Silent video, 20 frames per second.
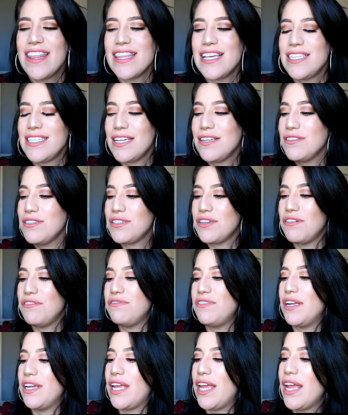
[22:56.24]
That sounds so
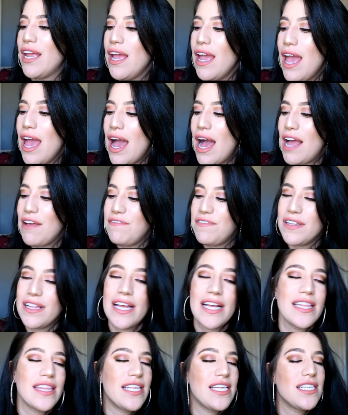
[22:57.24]
funny. I feel
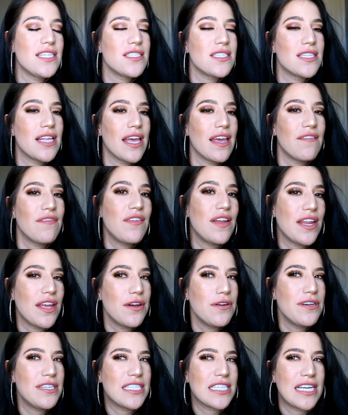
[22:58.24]
like this
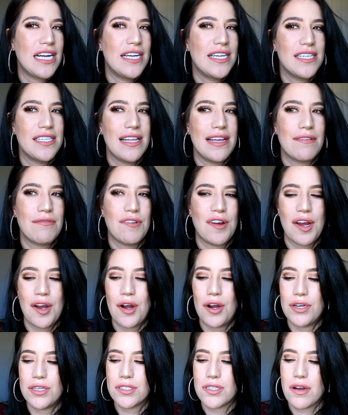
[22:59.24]
video is kind of
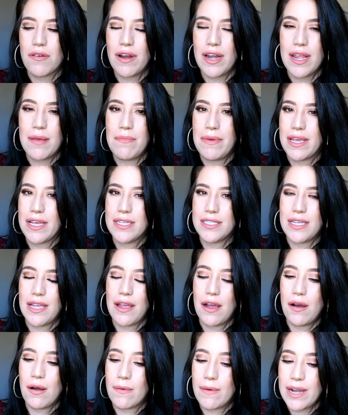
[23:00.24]
rehearsed already because
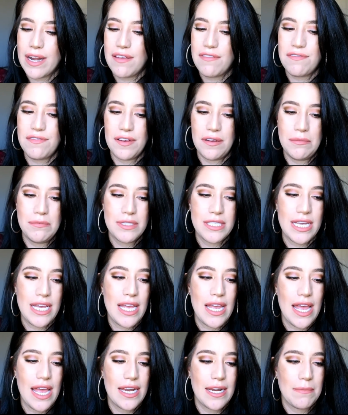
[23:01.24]
I already filmed
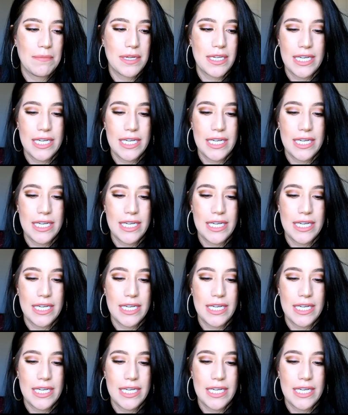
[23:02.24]
it, and I'm